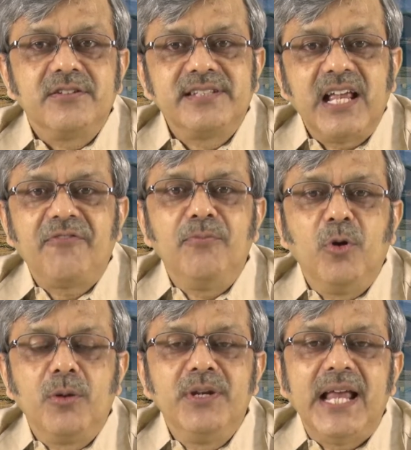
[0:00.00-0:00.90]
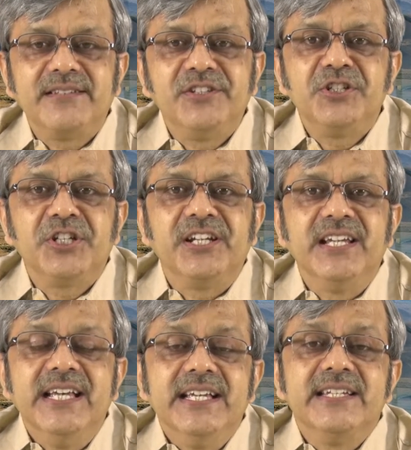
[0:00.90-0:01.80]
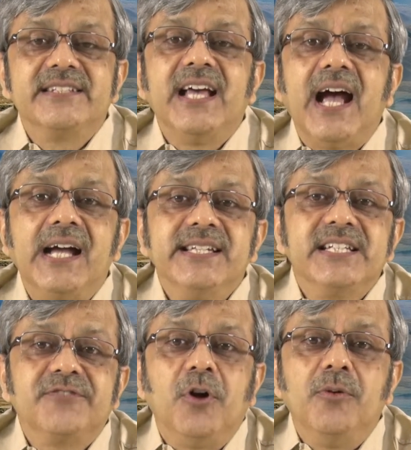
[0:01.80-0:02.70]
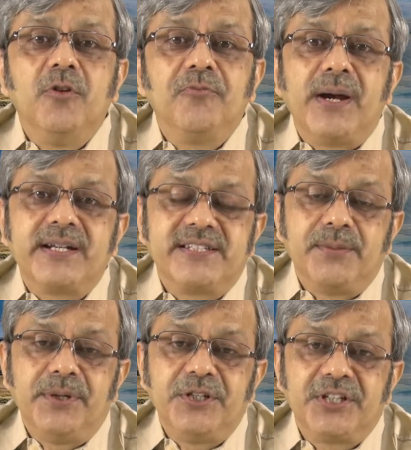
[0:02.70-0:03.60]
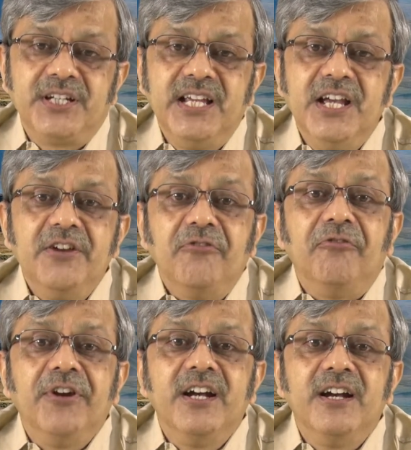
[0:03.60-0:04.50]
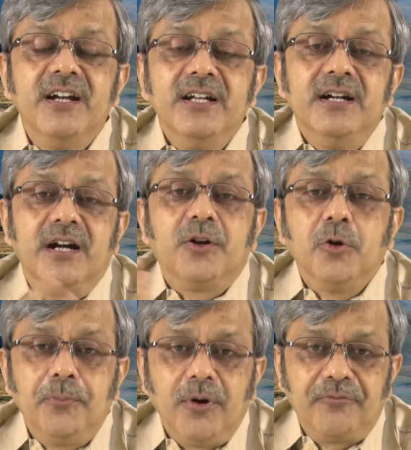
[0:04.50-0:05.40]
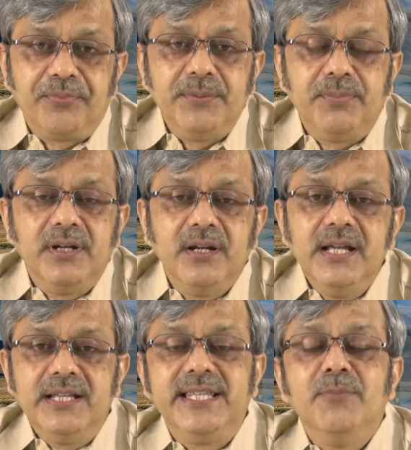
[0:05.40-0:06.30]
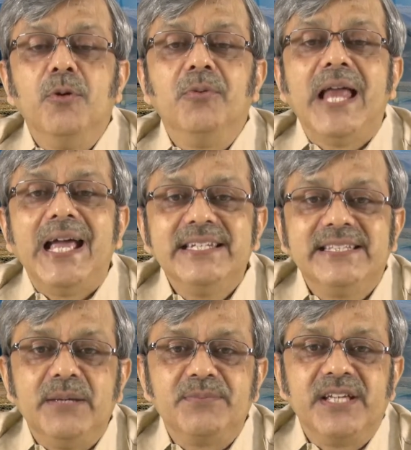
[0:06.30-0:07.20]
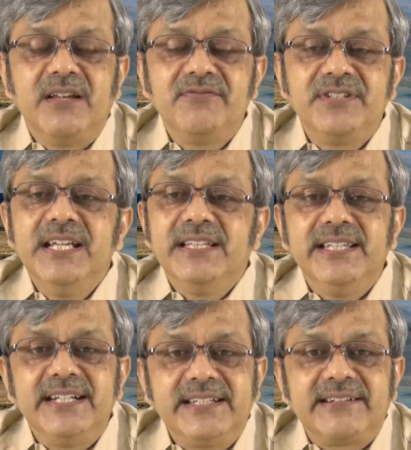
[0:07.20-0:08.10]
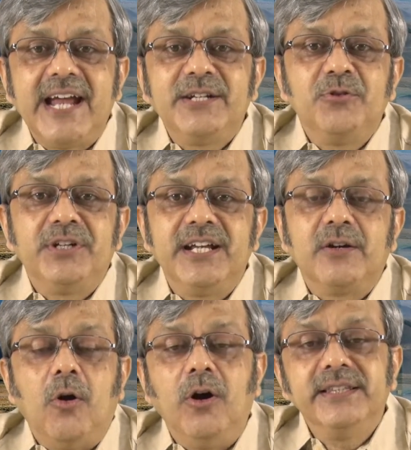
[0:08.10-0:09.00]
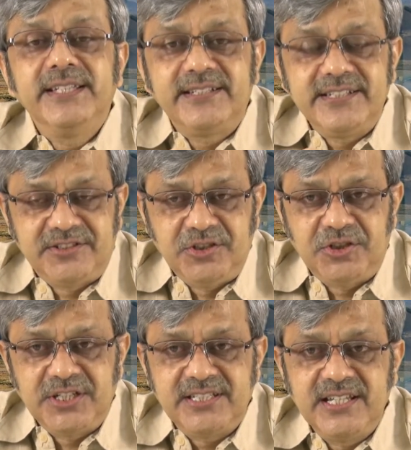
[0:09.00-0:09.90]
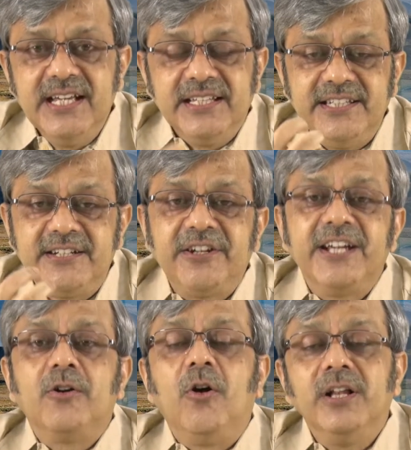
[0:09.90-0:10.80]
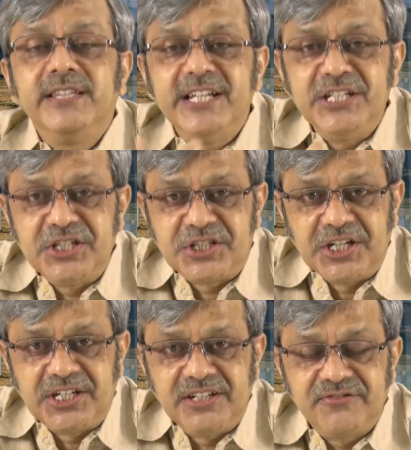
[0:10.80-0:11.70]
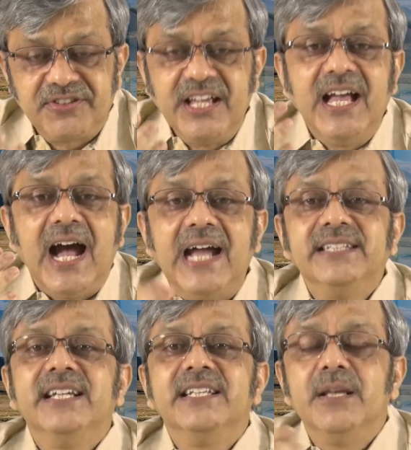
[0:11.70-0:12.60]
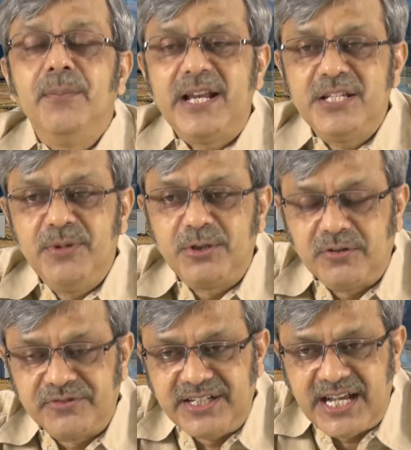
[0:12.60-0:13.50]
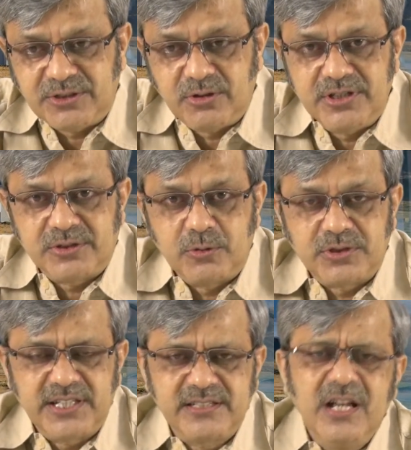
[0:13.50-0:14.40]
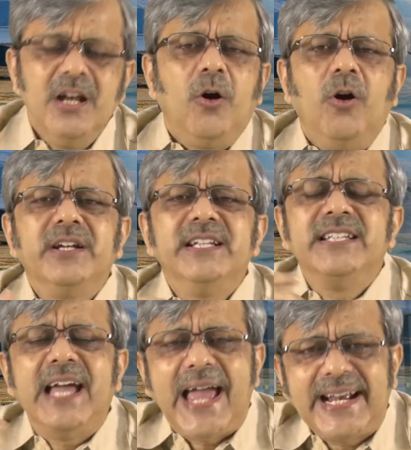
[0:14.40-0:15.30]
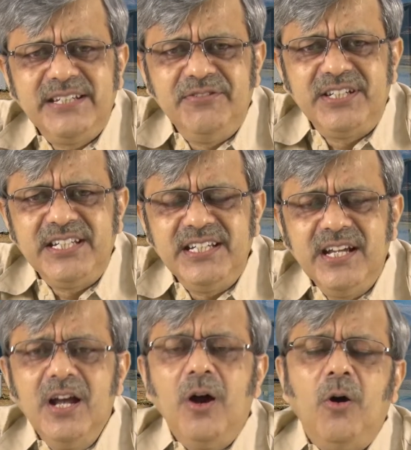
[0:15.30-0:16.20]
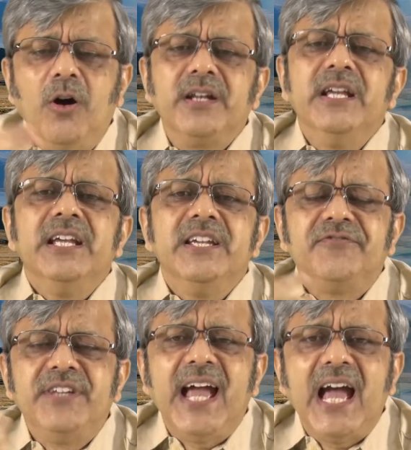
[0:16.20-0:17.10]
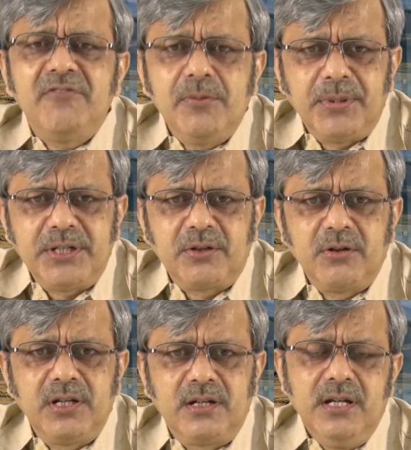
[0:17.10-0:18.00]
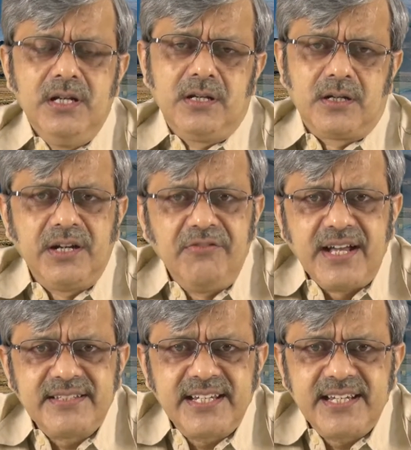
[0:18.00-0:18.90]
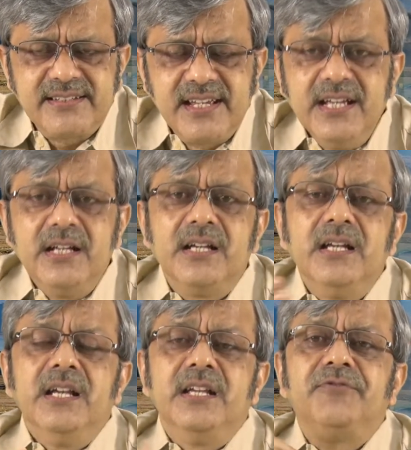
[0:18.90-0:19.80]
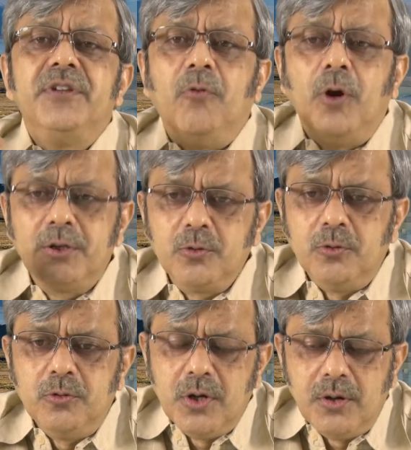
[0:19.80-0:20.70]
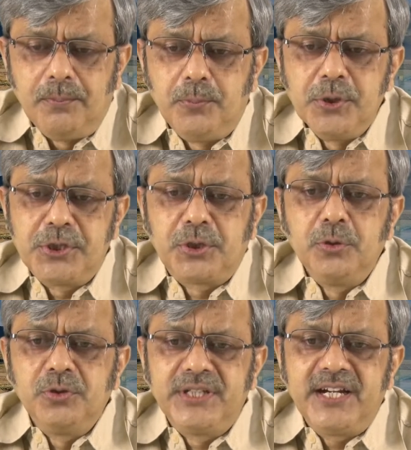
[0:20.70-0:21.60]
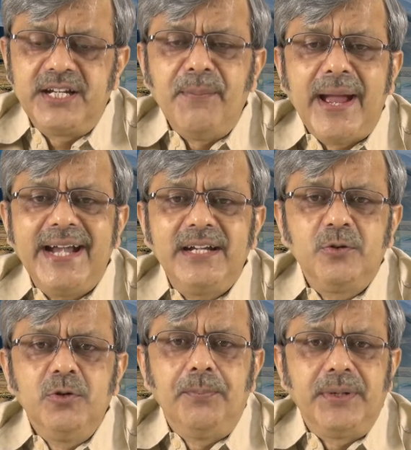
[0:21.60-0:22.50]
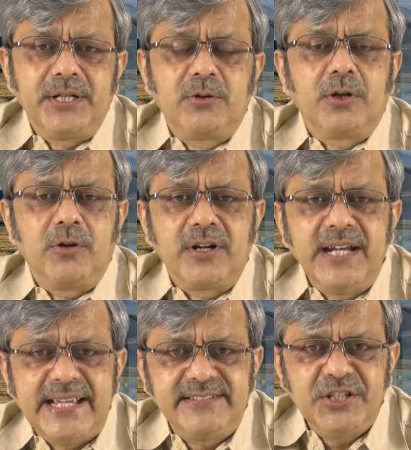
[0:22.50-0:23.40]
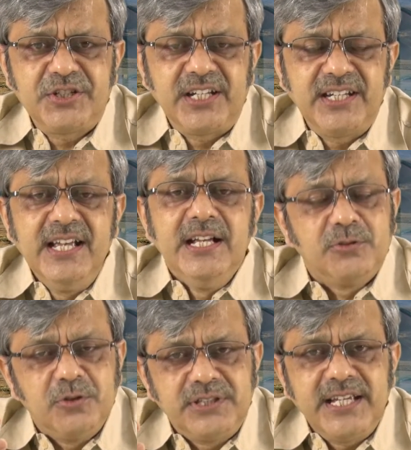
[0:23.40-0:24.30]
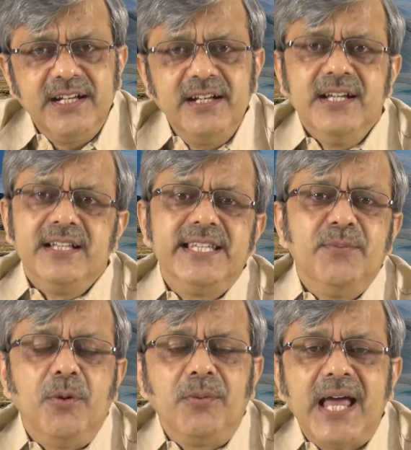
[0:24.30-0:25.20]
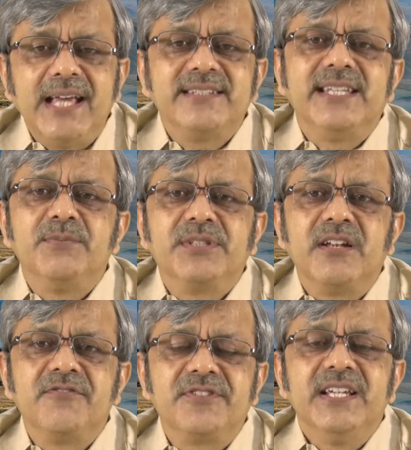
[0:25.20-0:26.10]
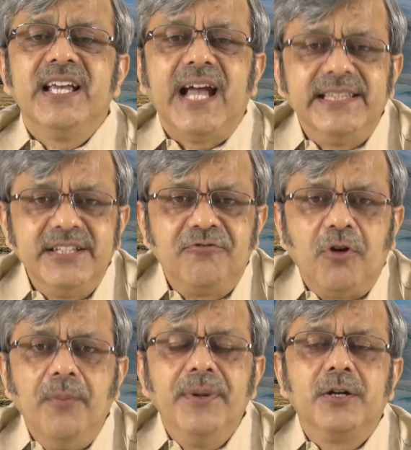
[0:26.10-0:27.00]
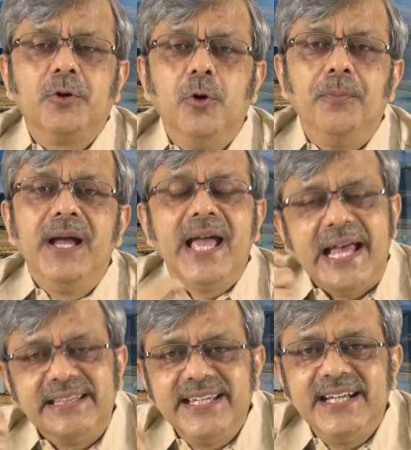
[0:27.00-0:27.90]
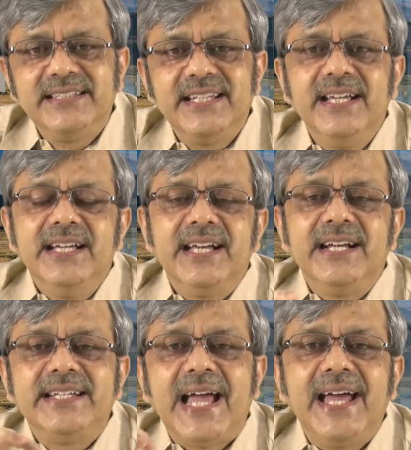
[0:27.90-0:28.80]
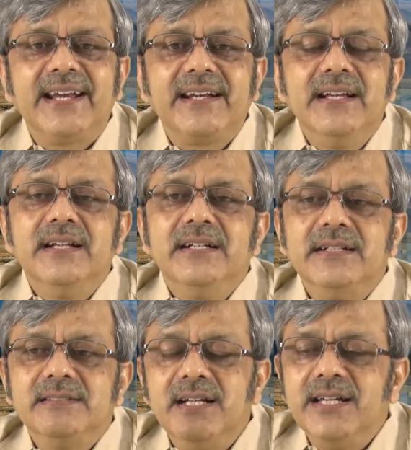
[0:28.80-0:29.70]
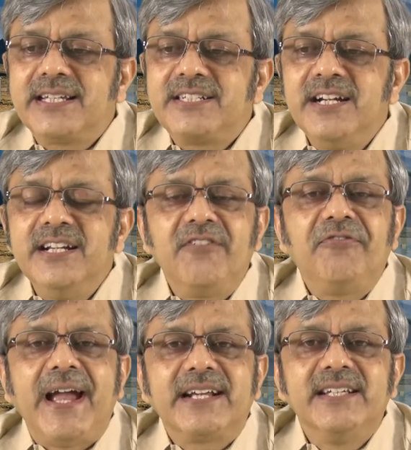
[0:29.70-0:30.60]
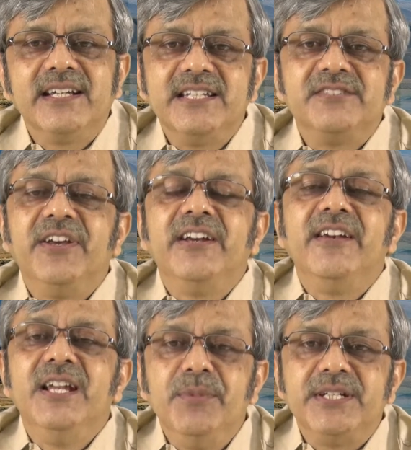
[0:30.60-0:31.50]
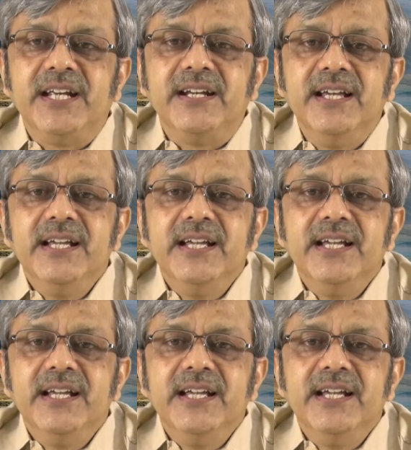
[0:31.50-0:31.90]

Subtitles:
self-mobilization is the highest form of participation, where a group of people, they mobilize themselves, they try to take all the decisions, they take all the initiatives, either in the management of the natural resources or in the activity, or if they have a particular grievances, if they want to push through their demand to a particular organization. So there they mobilize themselves and they form a group, and there the external factor is very limited.